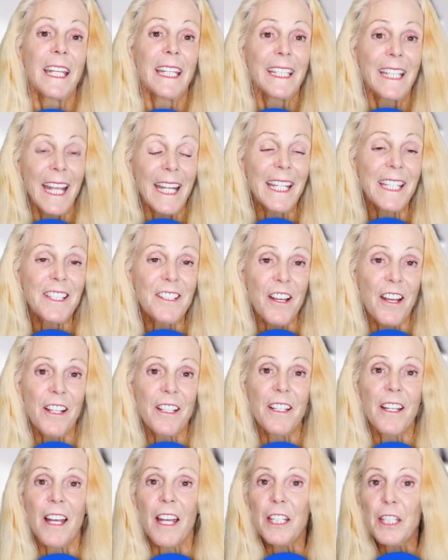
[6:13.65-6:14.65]
get it
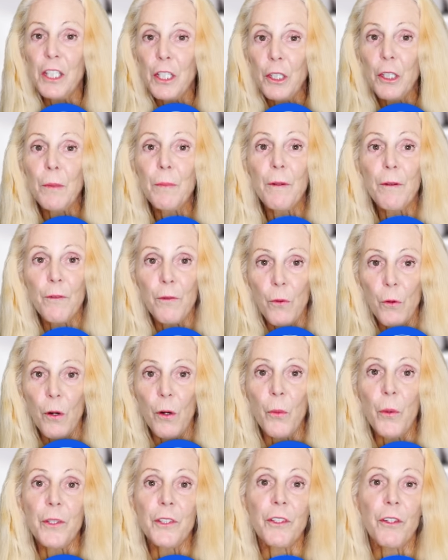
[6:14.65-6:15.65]
done a year before
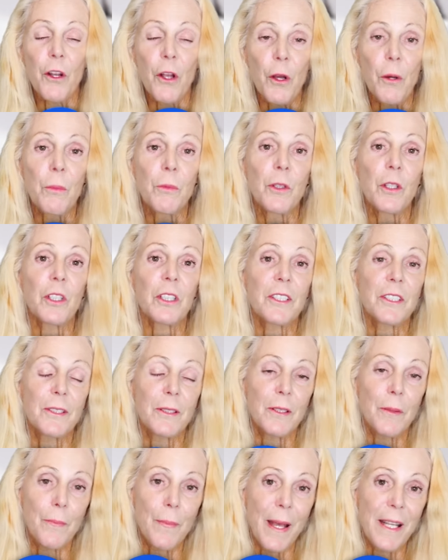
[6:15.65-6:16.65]
when your home looks
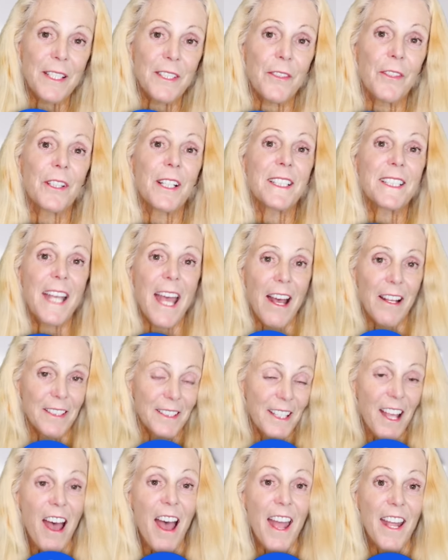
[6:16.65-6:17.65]
the best on its
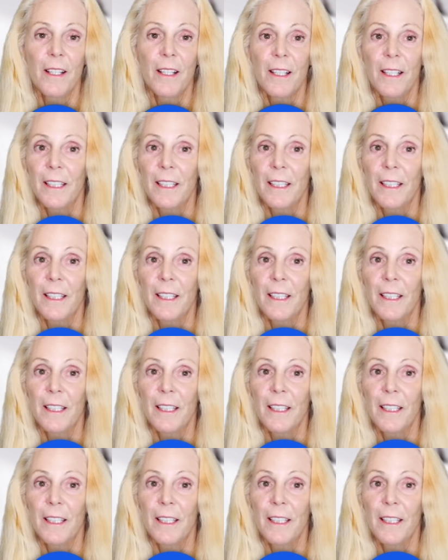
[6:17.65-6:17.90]
outside.